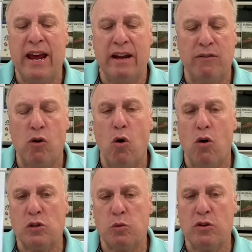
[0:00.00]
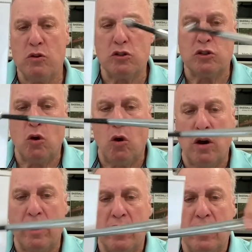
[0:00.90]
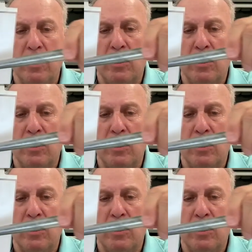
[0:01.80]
And of course, when you start,